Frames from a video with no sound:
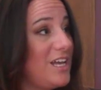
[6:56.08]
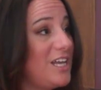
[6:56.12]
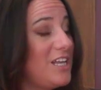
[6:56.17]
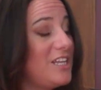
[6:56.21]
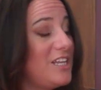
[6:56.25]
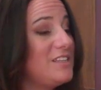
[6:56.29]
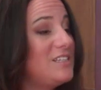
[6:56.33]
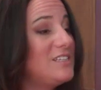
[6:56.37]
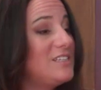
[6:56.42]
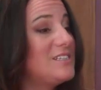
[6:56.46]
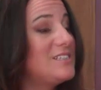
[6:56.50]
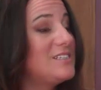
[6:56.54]

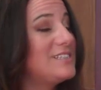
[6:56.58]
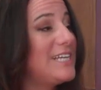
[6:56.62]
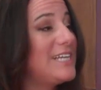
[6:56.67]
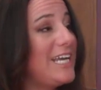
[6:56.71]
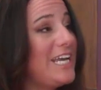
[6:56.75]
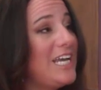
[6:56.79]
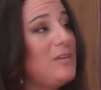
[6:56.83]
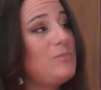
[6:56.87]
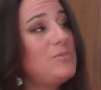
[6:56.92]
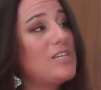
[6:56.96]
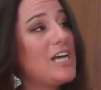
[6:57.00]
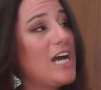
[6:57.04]
the
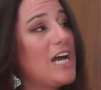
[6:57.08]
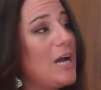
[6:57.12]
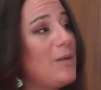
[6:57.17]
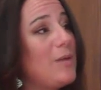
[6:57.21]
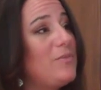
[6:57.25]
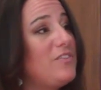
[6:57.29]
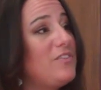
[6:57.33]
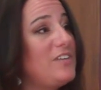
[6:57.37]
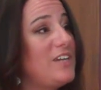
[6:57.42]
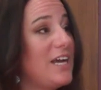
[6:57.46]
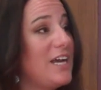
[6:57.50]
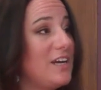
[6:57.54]
same type
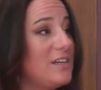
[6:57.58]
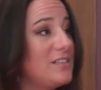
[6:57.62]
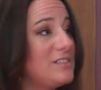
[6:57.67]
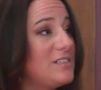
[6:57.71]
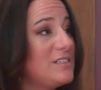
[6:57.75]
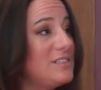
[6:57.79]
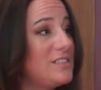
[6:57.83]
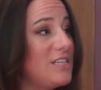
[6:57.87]
of analysis